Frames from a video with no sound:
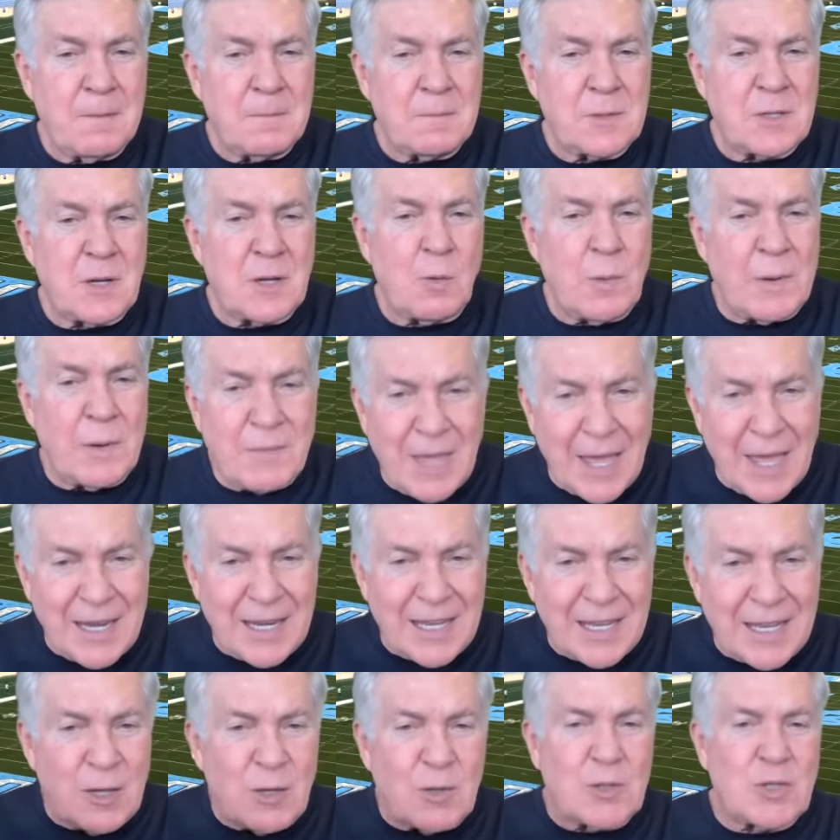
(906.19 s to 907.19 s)
So we've got to
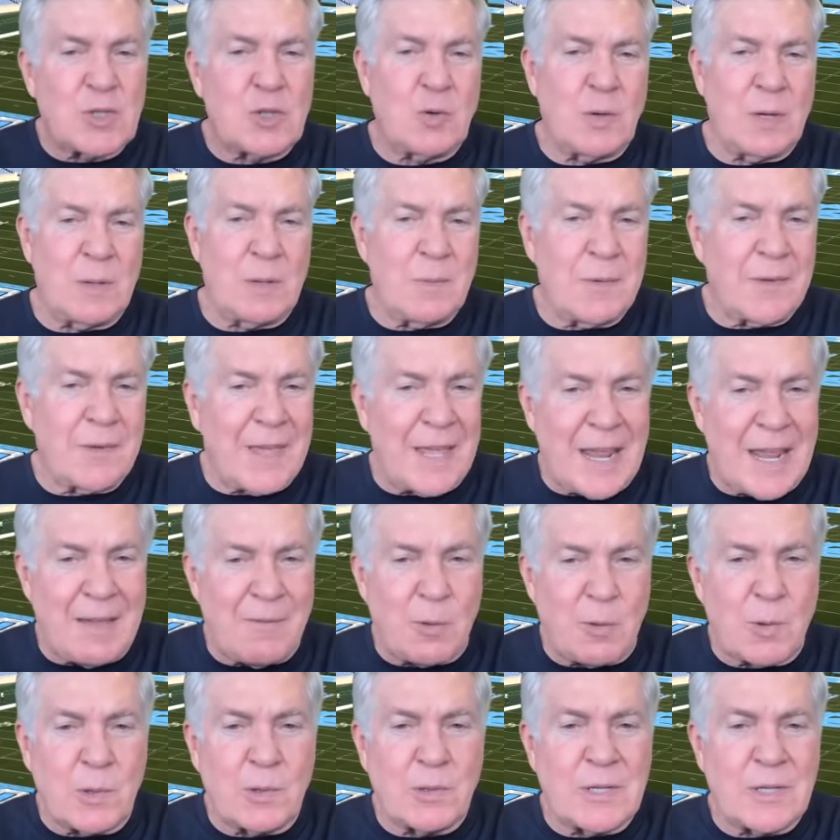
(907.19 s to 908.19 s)
get used to it. We've got to have
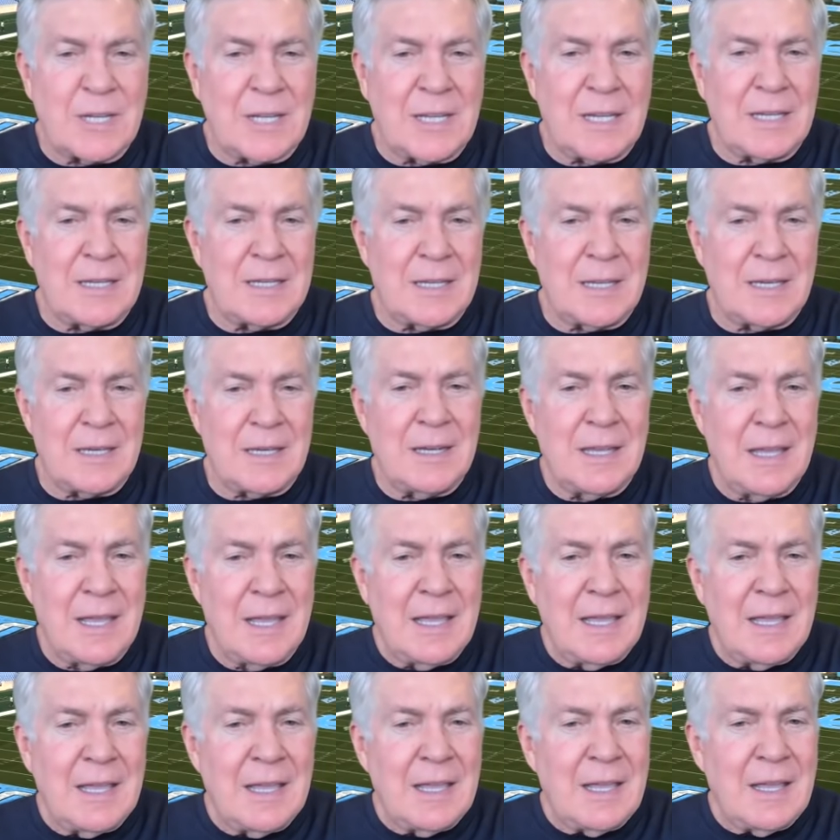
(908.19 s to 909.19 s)
a routine. And
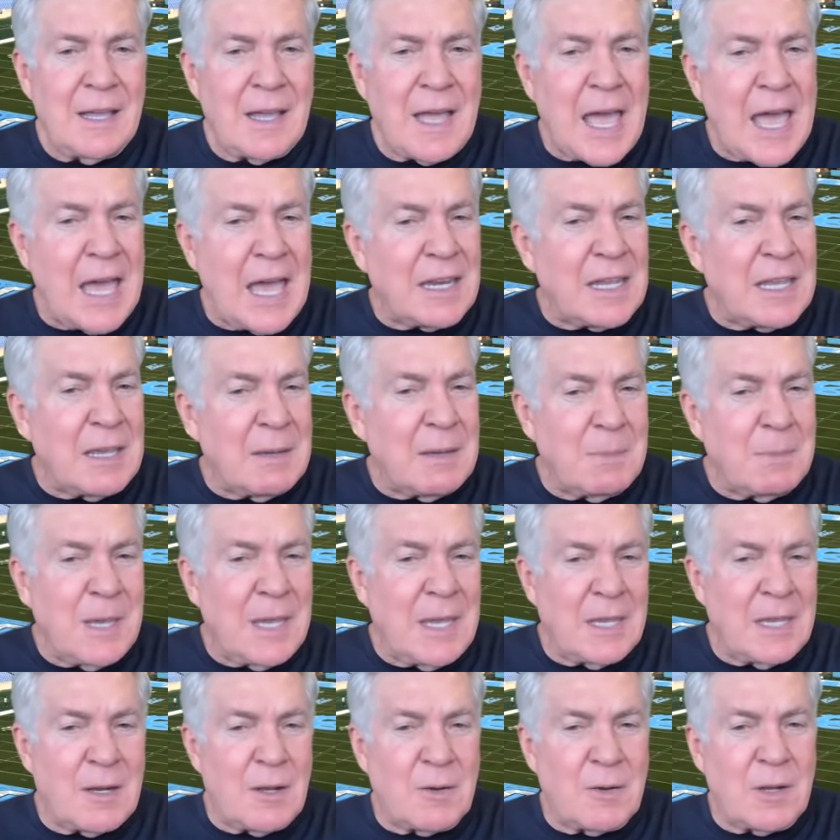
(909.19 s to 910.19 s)
uh, how do you
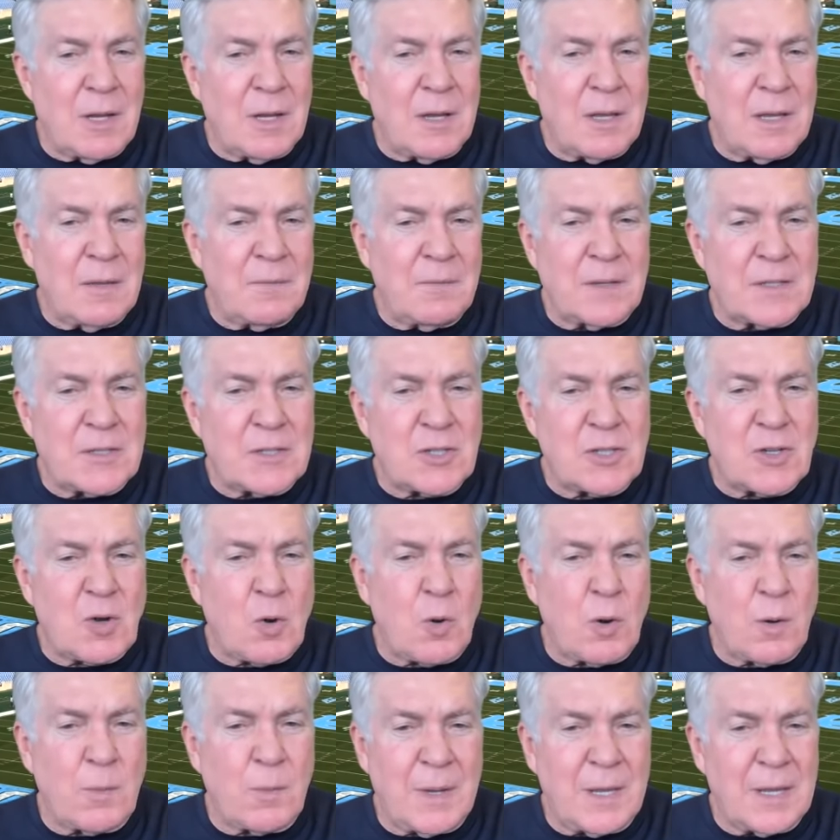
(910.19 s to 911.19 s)
meet on a if it's
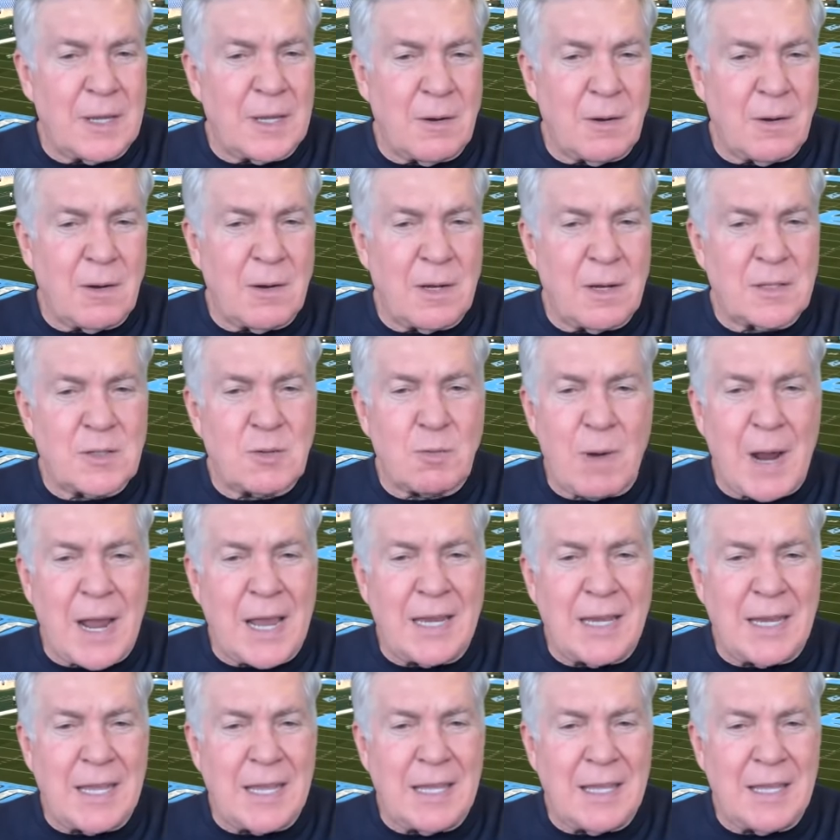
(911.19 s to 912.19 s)
storming or it's
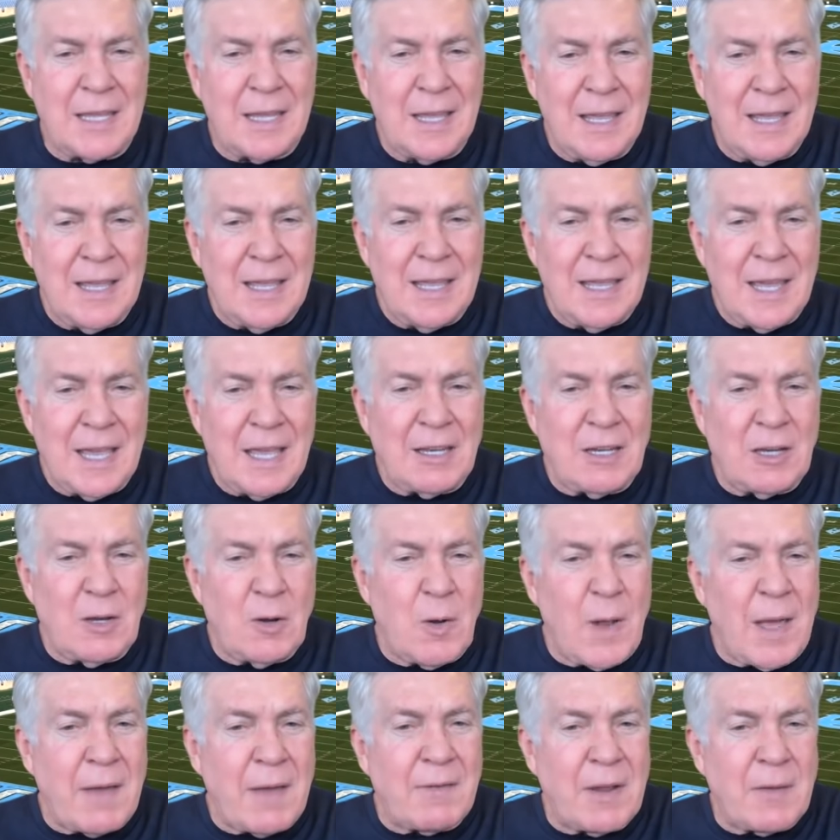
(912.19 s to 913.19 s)
rainy and you
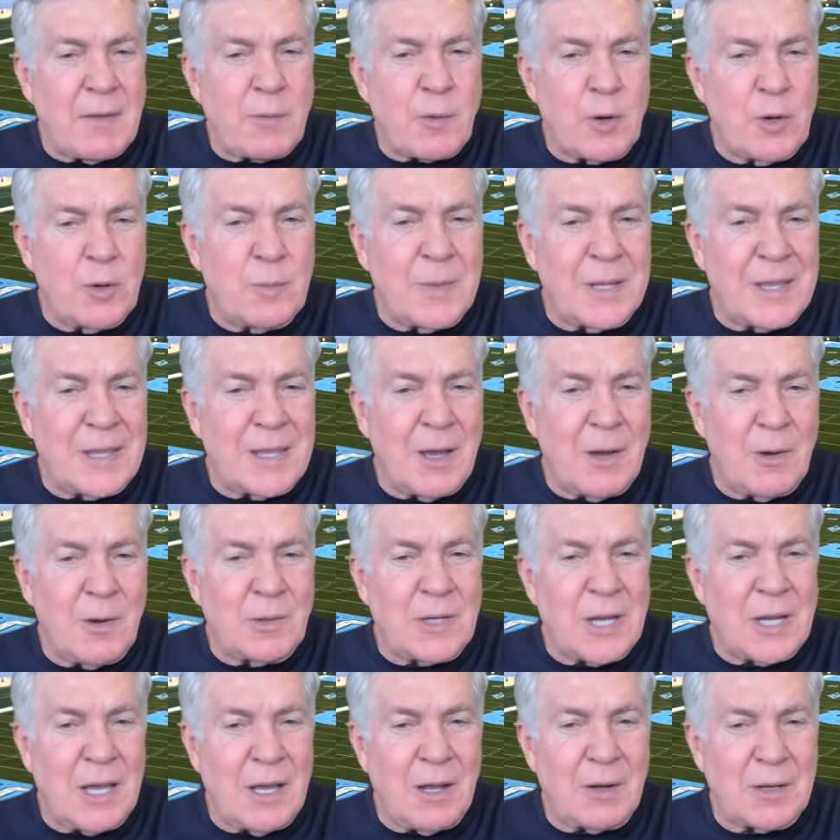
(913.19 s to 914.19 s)
don't have enough room in the
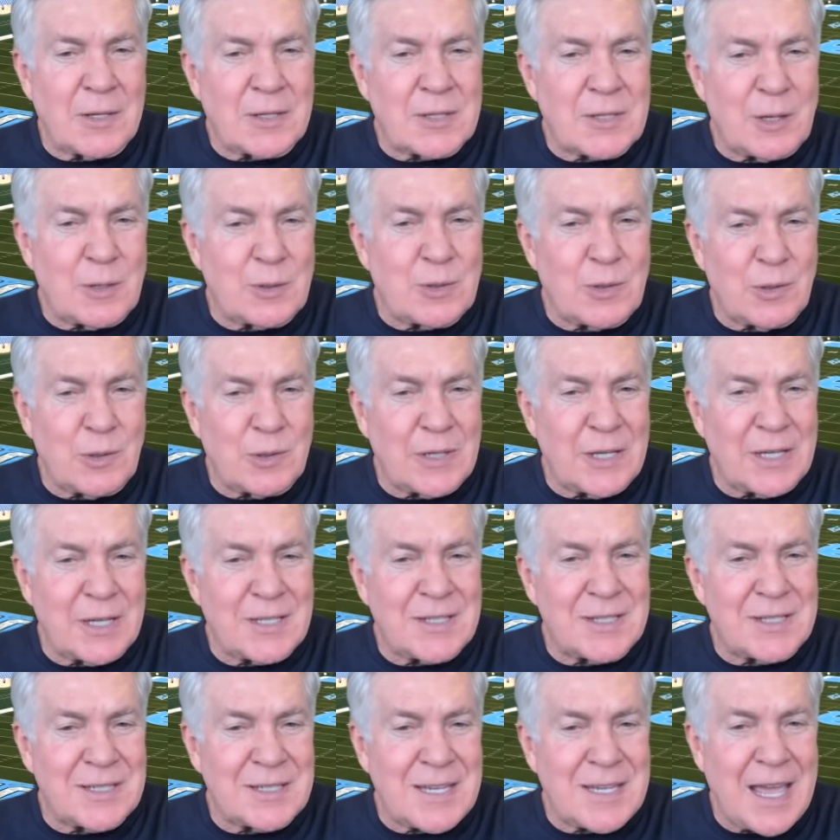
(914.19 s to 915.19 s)
hotel to social
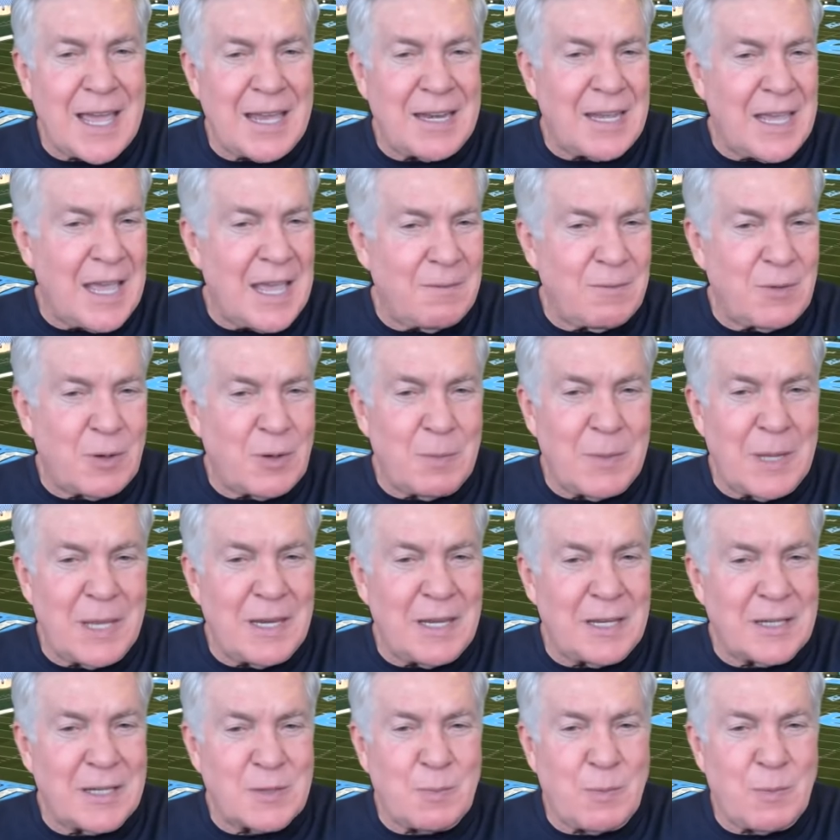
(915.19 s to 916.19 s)
distance? How do you have your
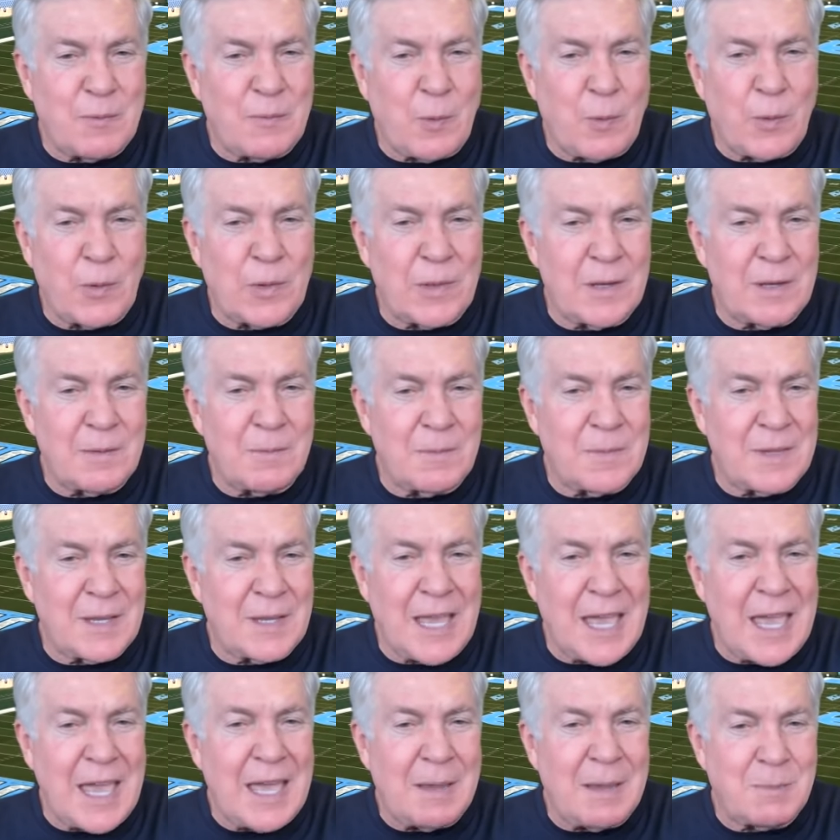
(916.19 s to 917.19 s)
meetings before the the
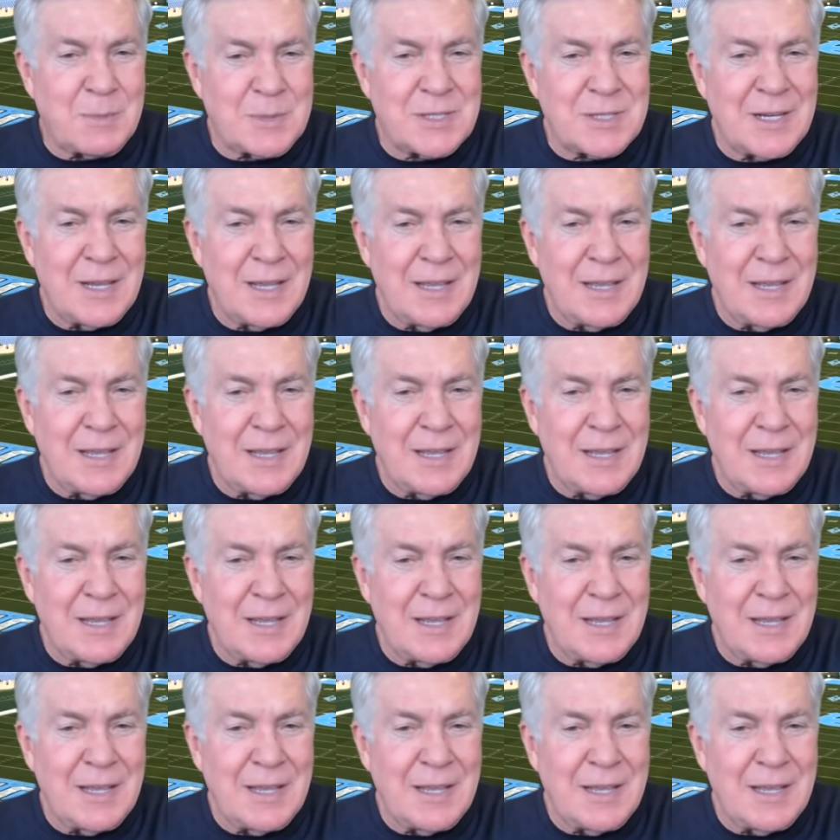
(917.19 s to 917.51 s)
games?